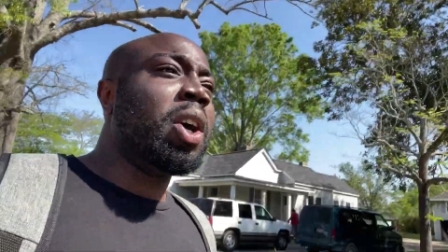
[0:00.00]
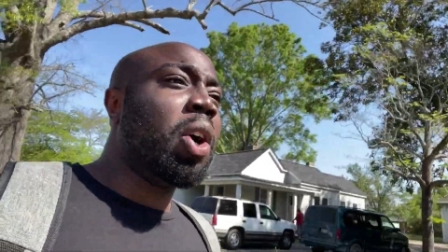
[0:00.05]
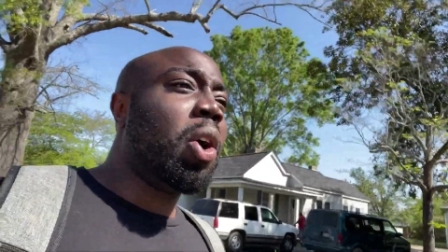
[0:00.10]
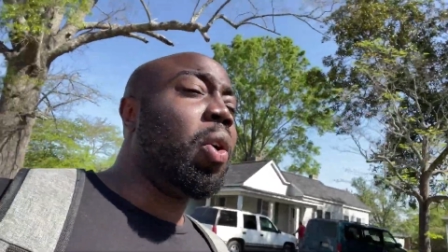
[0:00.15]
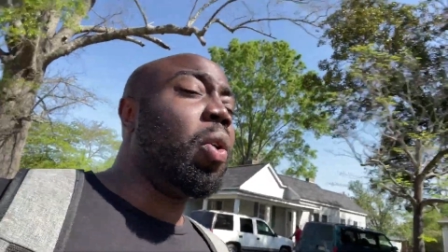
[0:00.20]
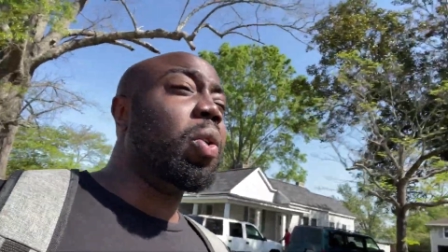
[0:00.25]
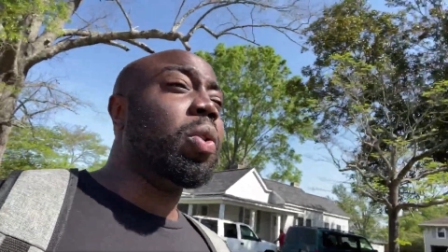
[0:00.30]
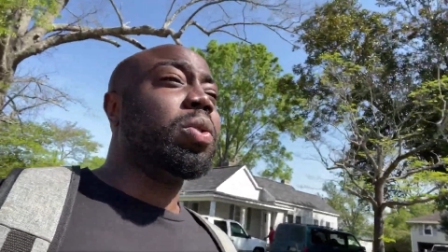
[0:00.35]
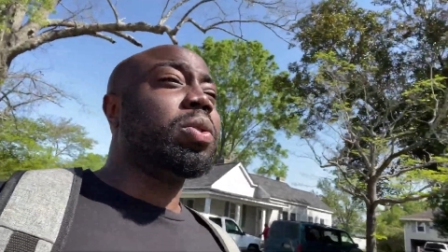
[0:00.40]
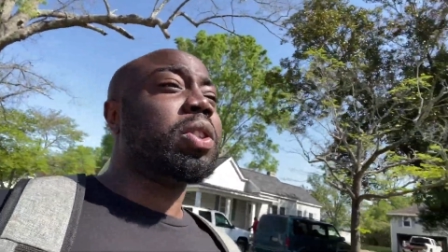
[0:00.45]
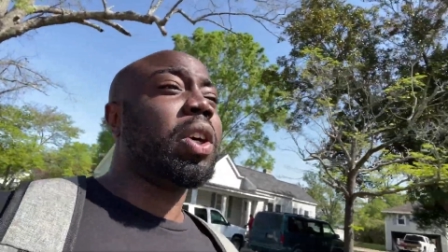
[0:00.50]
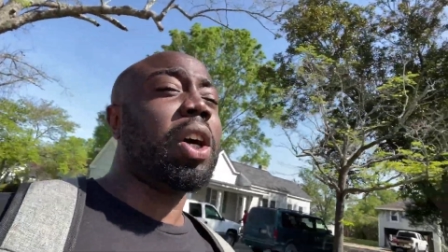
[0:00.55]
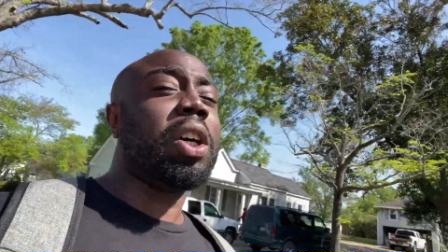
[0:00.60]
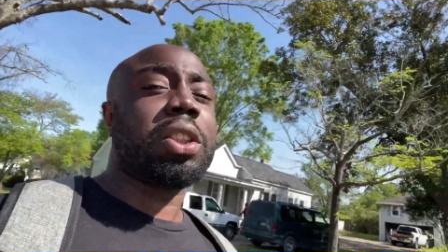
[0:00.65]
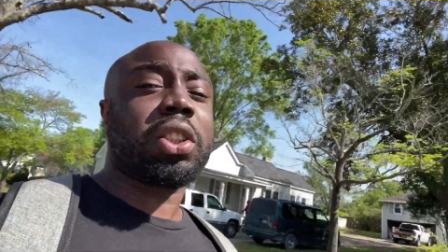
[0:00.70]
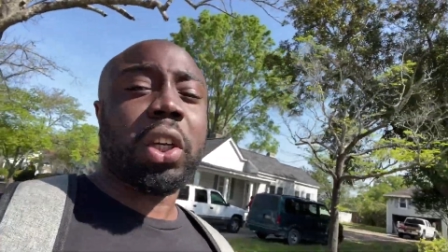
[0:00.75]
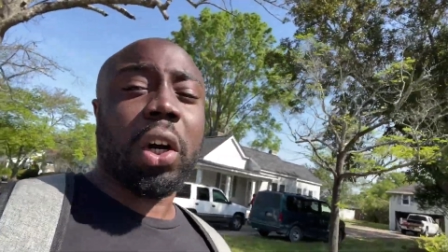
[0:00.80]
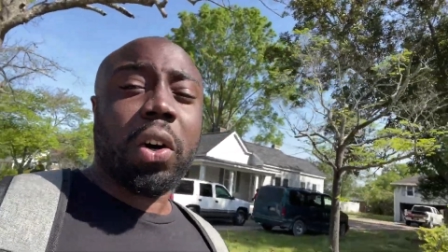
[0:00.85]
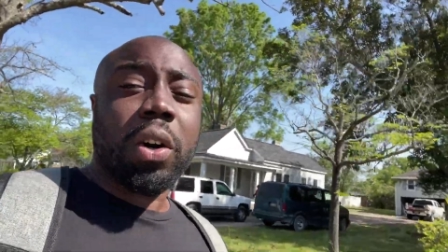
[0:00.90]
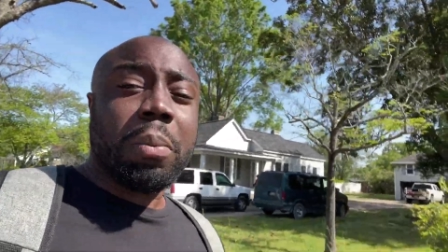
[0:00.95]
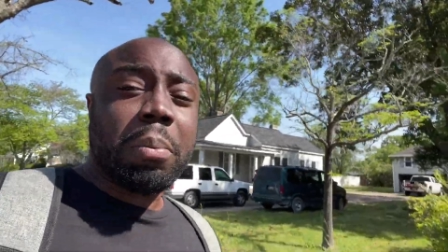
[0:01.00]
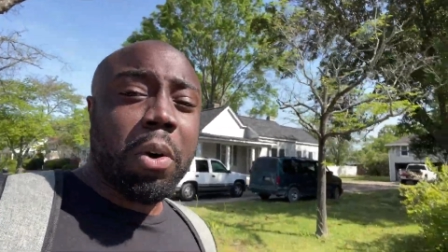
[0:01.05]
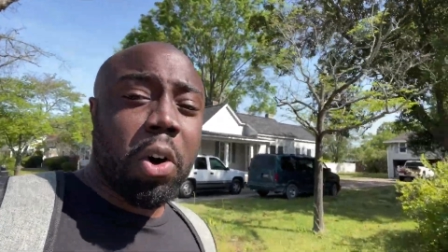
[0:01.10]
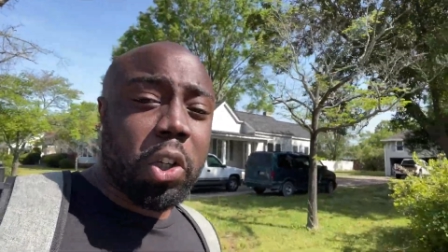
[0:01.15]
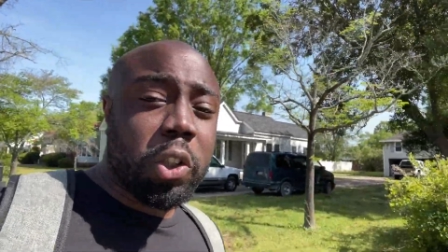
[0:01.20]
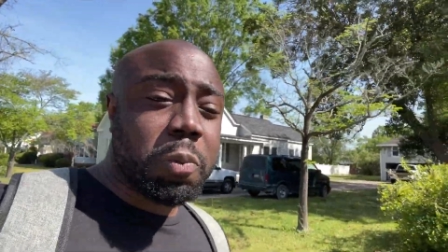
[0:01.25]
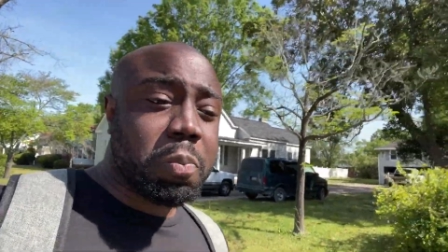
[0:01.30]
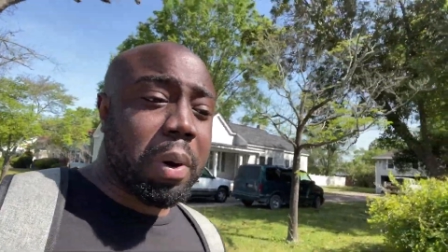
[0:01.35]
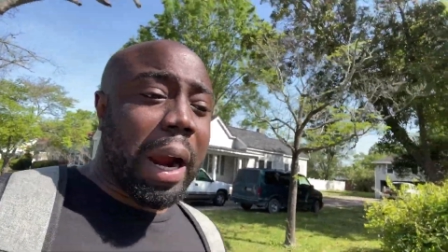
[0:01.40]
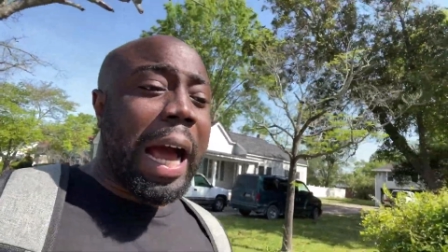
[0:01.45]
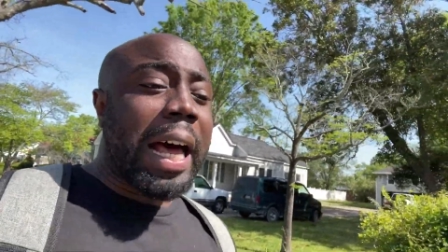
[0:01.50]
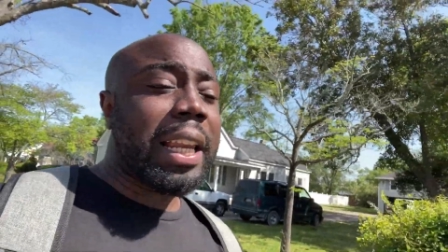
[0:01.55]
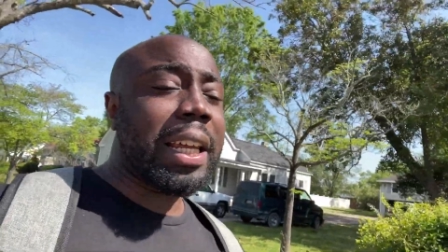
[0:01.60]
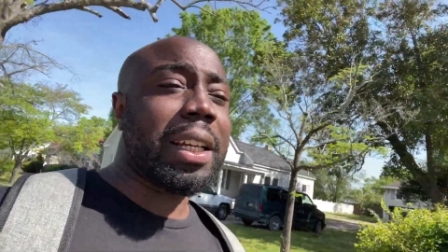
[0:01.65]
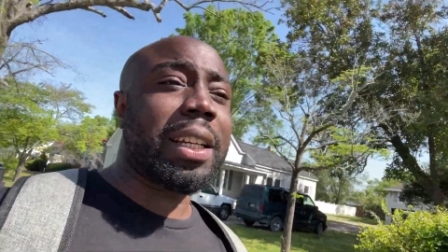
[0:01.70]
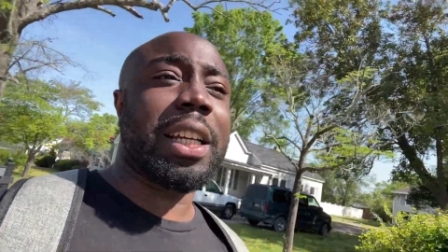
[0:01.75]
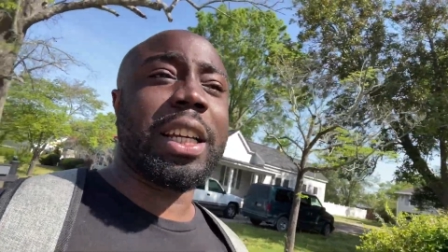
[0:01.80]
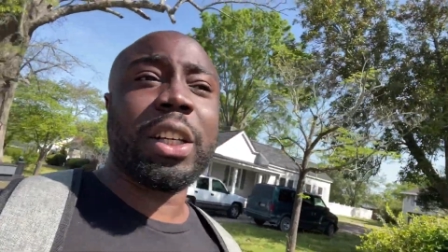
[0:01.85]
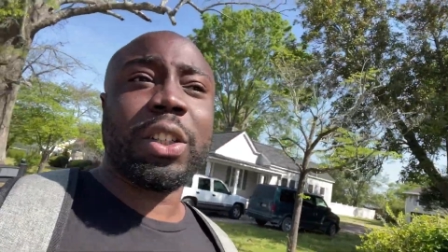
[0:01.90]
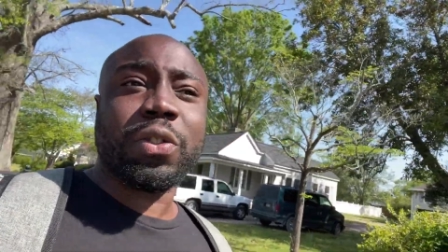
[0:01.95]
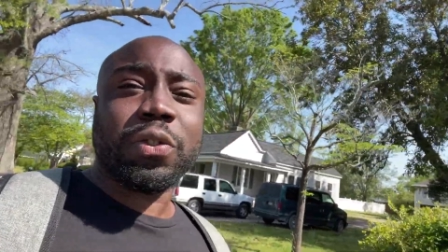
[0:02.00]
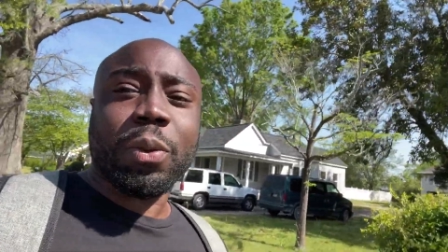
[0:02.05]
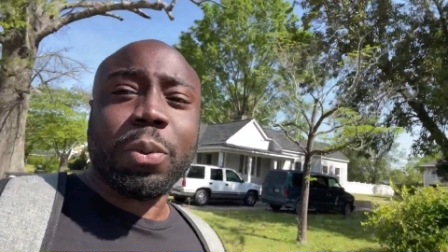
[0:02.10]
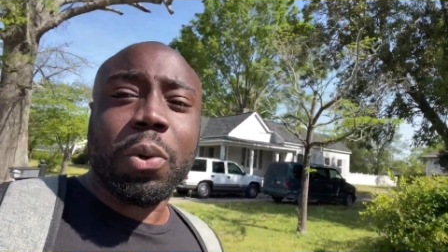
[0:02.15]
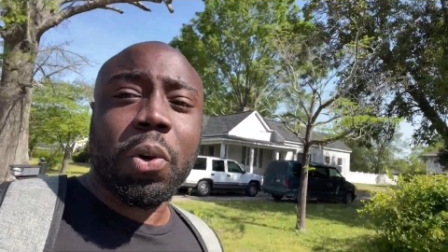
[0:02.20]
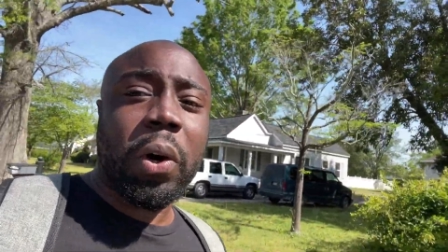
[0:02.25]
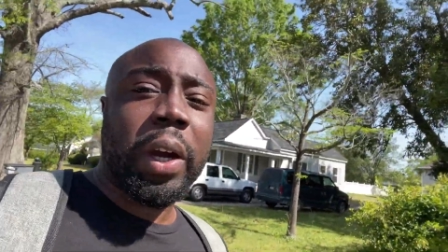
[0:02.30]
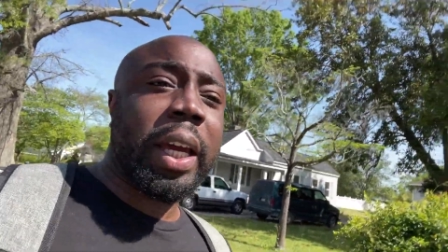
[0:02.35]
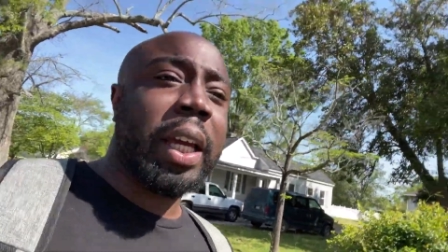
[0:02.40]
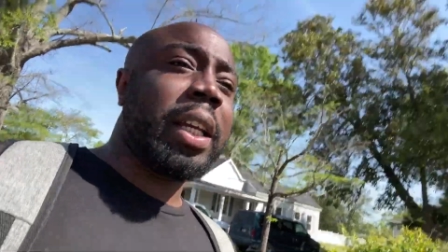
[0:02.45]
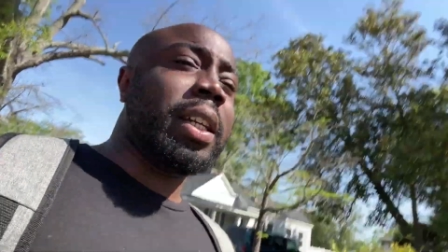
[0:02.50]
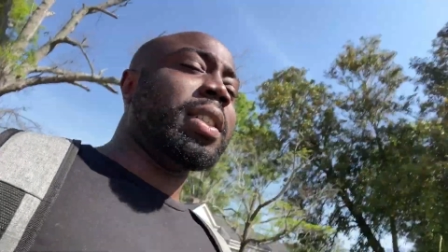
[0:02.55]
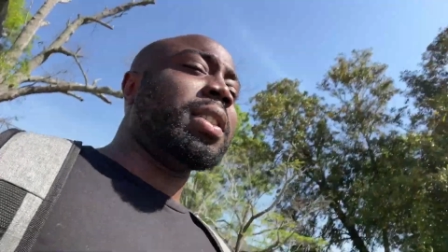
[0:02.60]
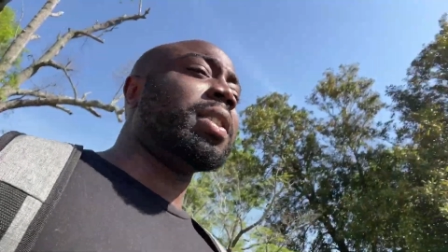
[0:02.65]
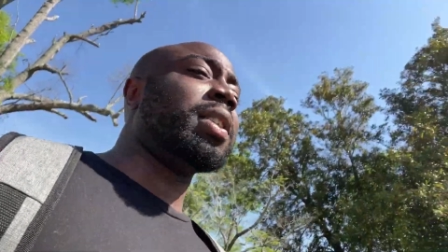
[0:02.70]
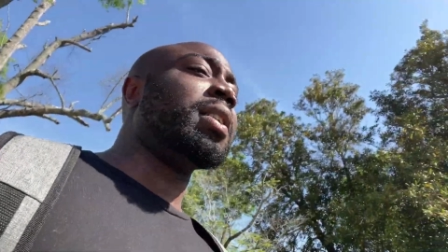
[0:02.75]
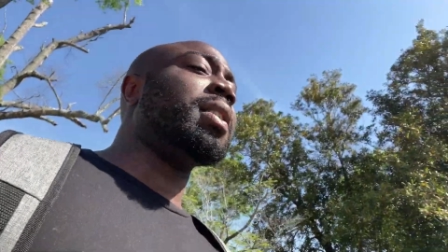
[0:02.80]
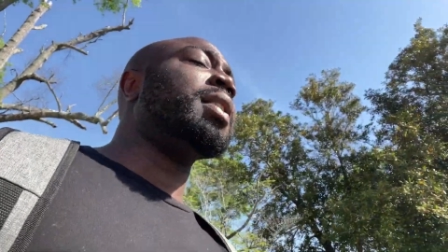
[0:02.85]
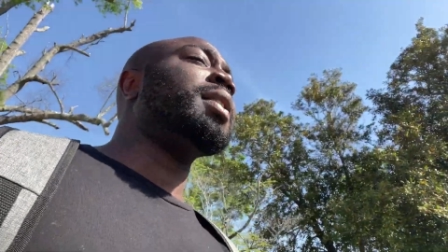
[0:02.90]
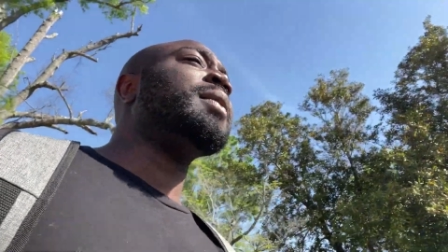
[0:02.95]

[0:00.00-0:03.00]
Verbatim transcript: who's also the most brolic. He's from Queens